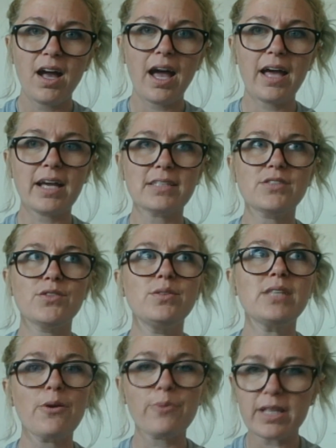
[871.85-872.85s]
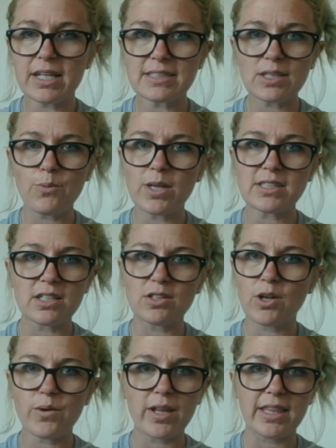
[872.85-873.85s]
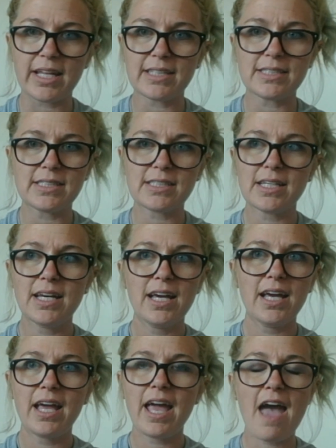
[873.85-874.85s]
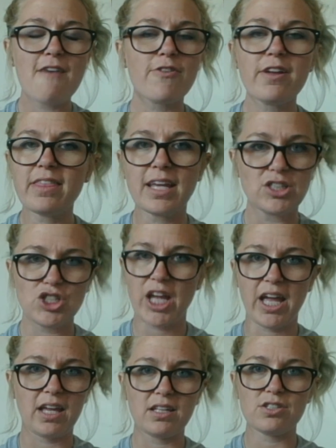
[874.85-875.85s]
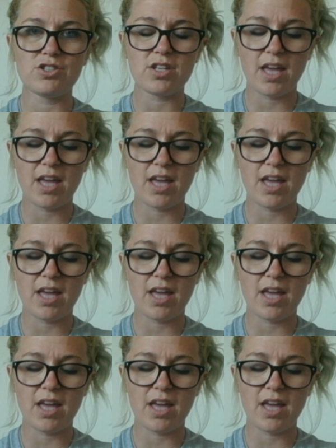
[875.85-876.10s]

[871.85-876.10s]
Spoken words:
Like, as soon as I realized I wasn't alone in this, everything changed.